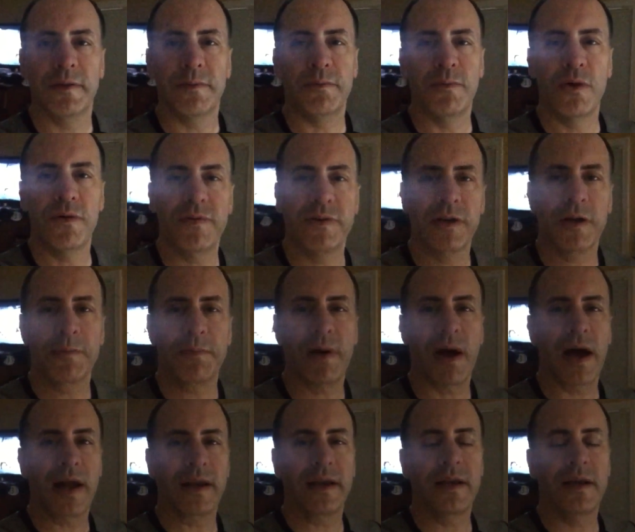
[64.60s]
Moving your
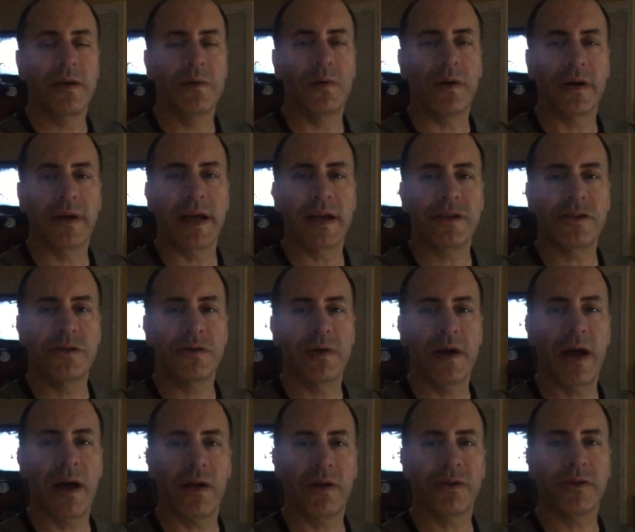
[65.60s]
body will get you
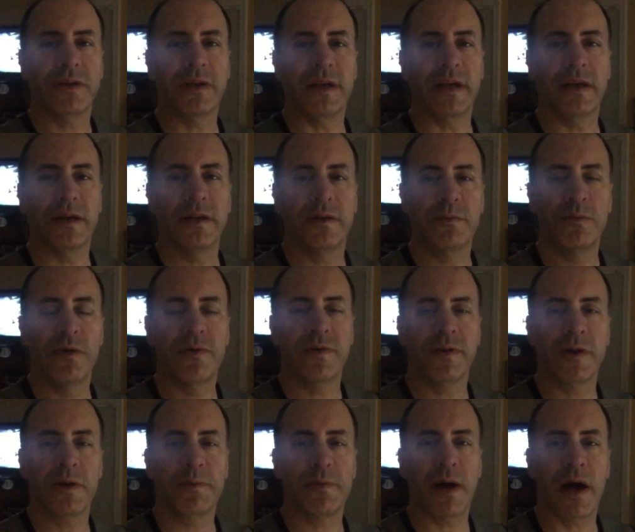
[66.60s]
healthy.
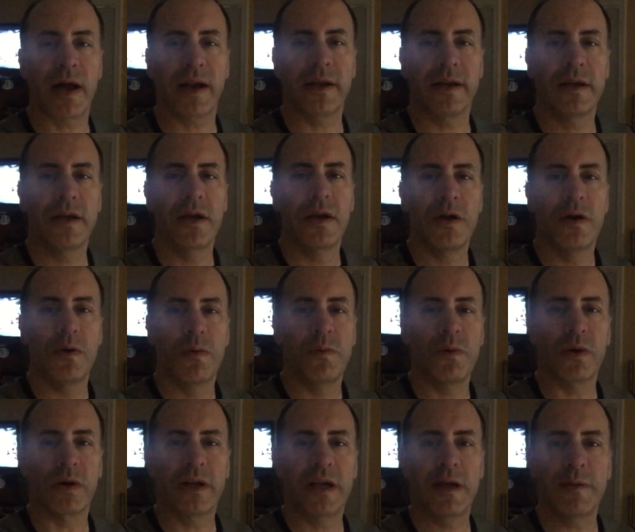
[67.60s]
Moving your body
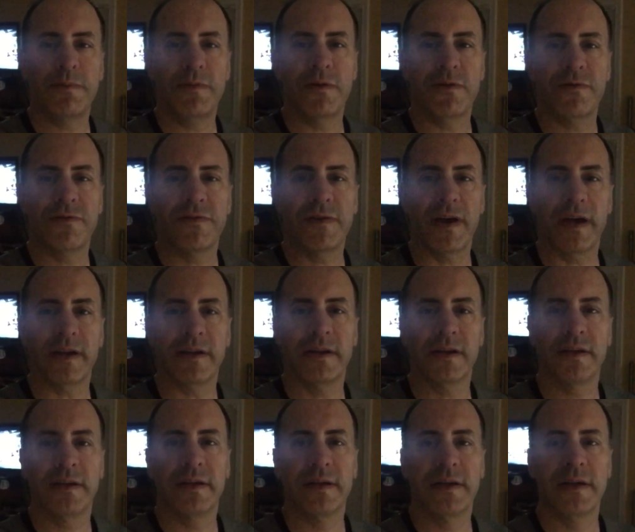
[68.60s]
will keep you fit.
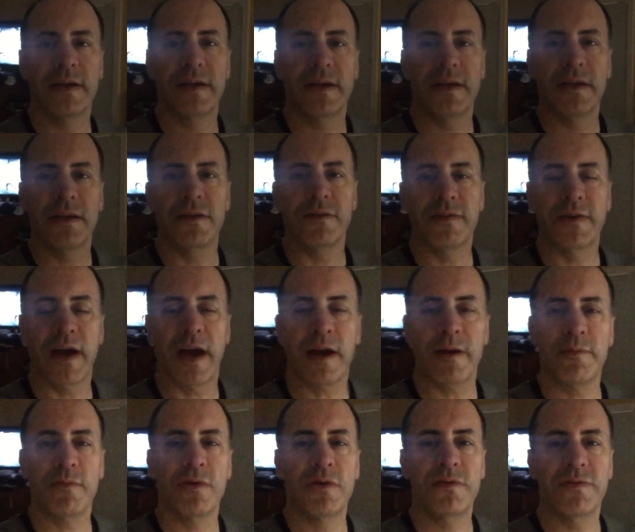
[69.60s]
You've got
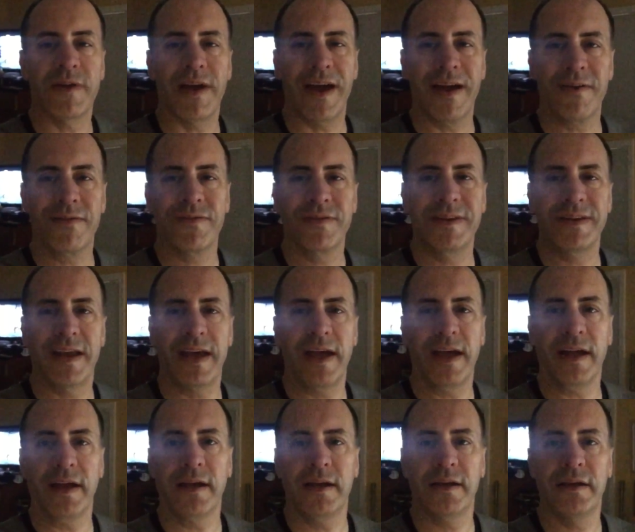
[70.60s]
to move every
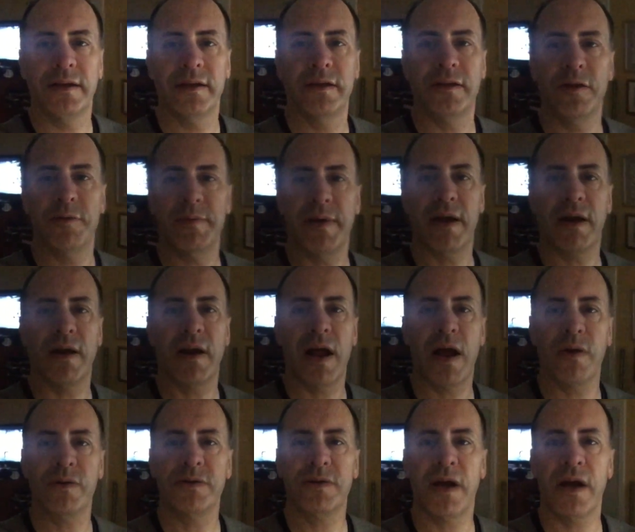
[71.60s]
day, no matter
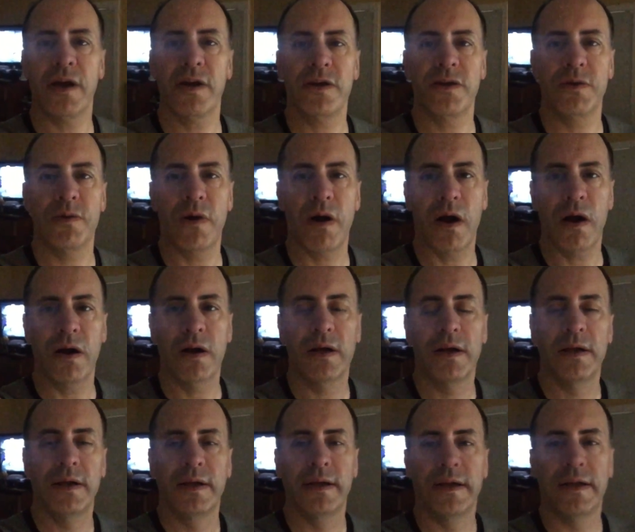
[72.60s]
how tired you are.
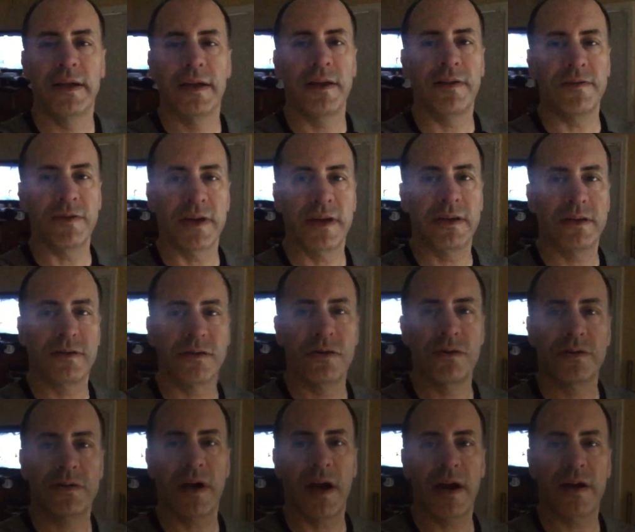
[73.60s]
If you're
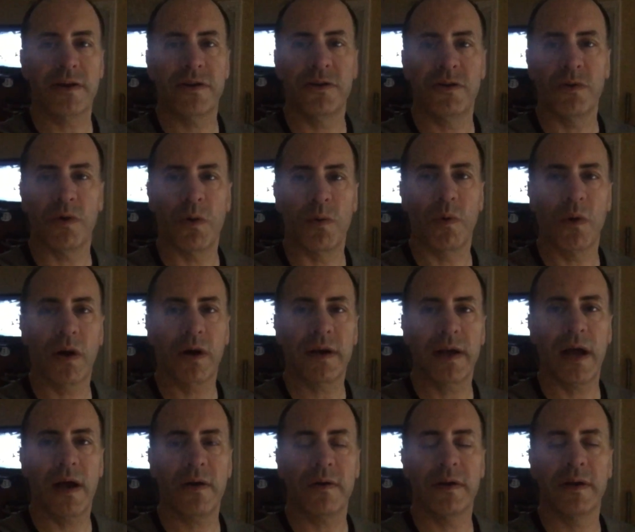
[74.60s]
too tired to do a
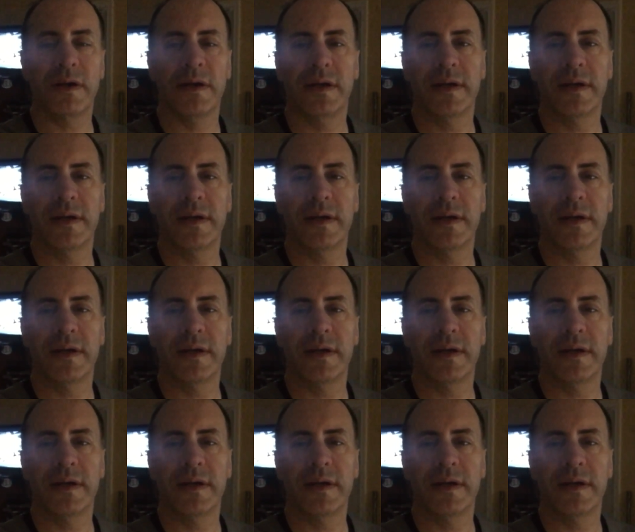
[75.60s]
workout,